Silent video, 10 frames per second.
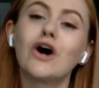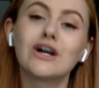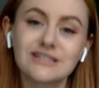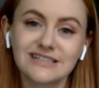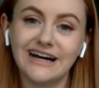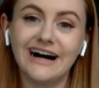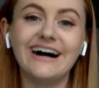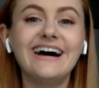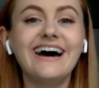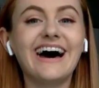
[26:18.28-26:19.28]
onto that
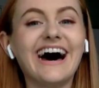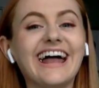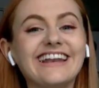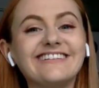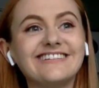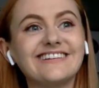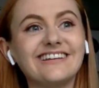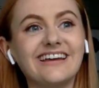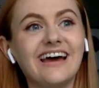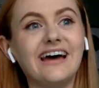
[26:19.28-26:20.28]
and
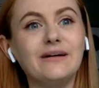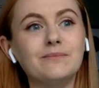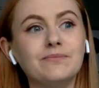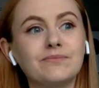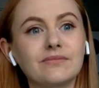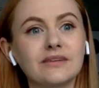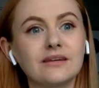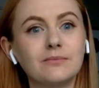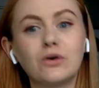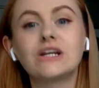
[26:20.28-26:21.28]

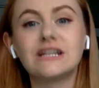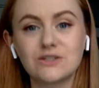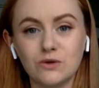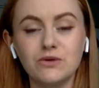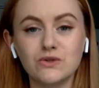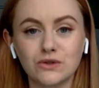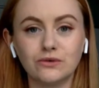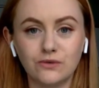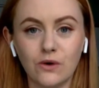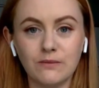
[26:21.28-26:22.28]
put it into a
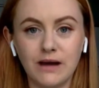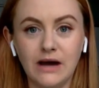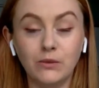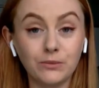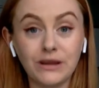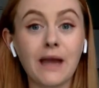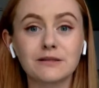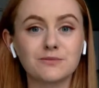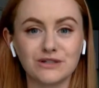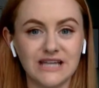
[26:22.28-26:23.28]
musical format, we'll be
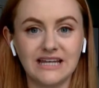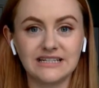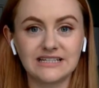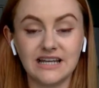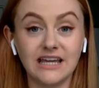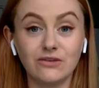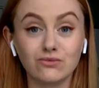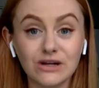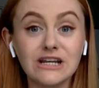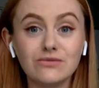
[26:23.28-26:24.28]
able to present like
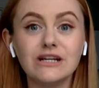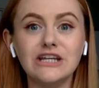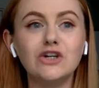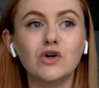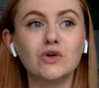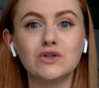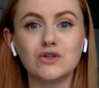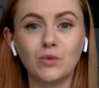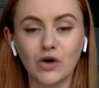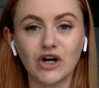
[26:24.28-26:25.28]
really, really good
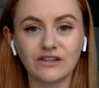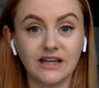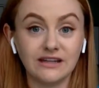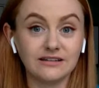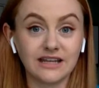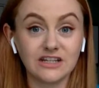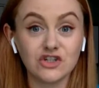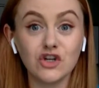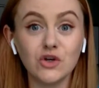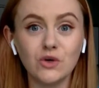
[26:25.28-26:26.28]
work that is
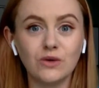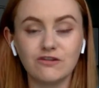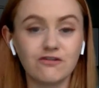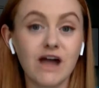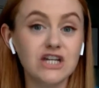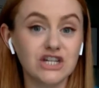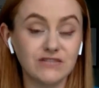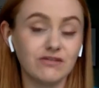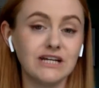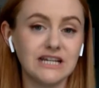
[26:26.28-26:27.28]
new and fresh
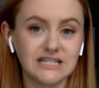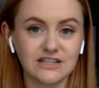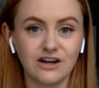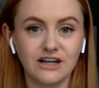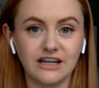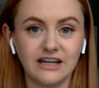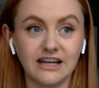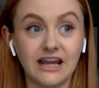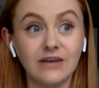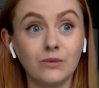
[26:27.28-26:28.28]
and really exciting,
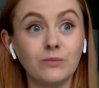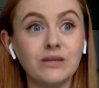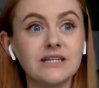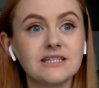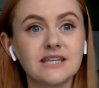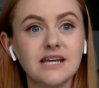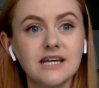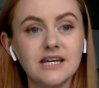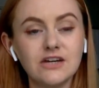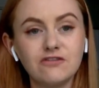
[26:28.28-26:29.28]
and it will be as
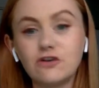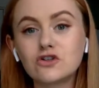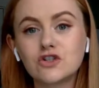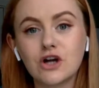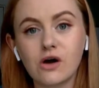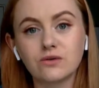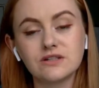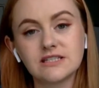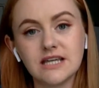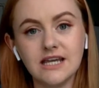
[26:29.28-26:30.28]
fun to go
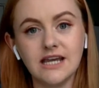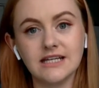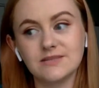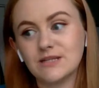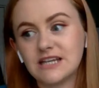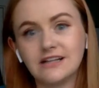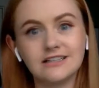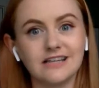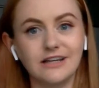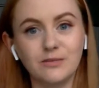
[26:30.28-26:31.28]
and see as
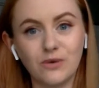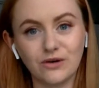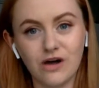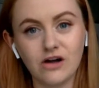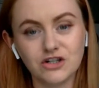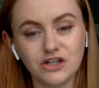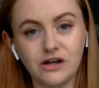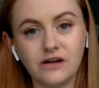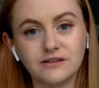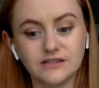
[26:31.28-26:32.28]
Matilda in the Bord Gáis, you
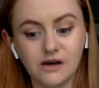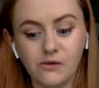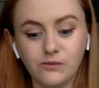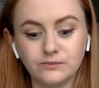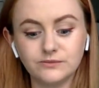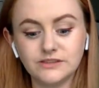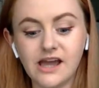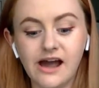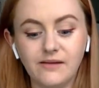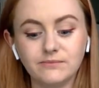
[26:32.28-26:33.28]
know. So
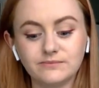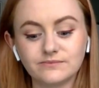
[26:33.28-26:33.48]
yeah,